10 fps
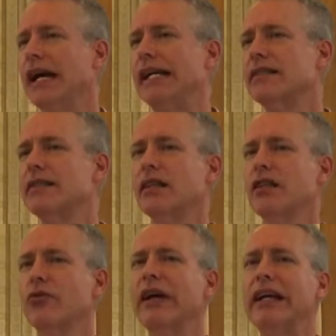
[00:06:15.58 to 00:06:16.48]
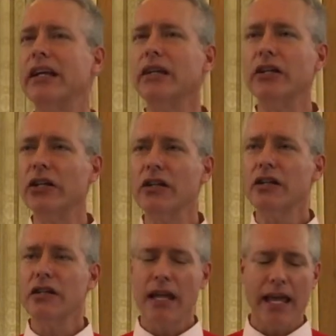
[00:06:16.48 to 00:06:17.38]
As the
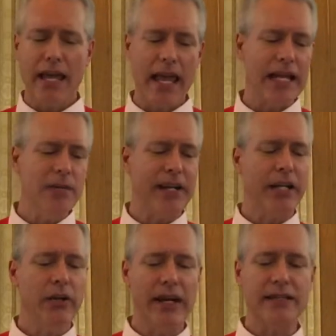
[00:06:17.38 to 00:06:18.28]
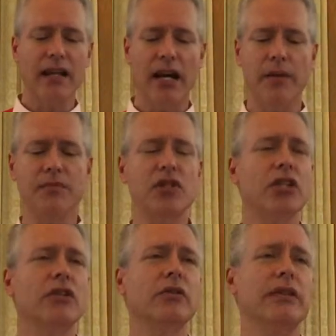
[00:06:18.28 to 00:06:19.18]
regular, anybody who has come
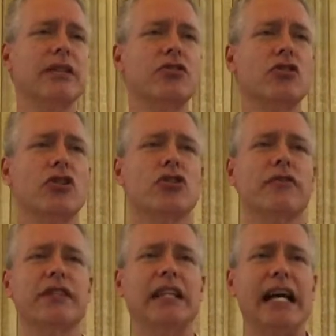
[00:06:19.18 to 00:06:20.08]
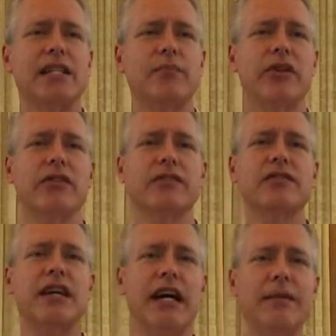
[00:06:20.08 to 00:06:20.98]
to this church over the last period of
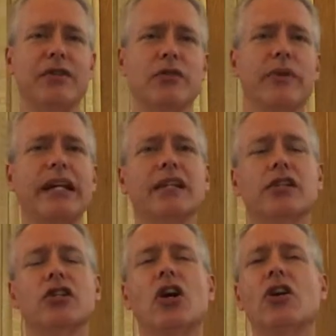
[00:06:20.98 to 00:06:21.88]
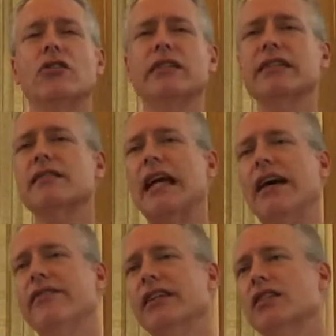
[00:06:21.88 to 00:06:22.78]
time and the regular congregants
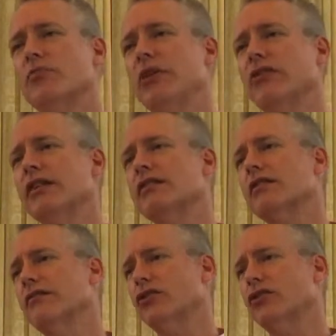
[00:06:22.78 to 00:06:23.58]
have experienced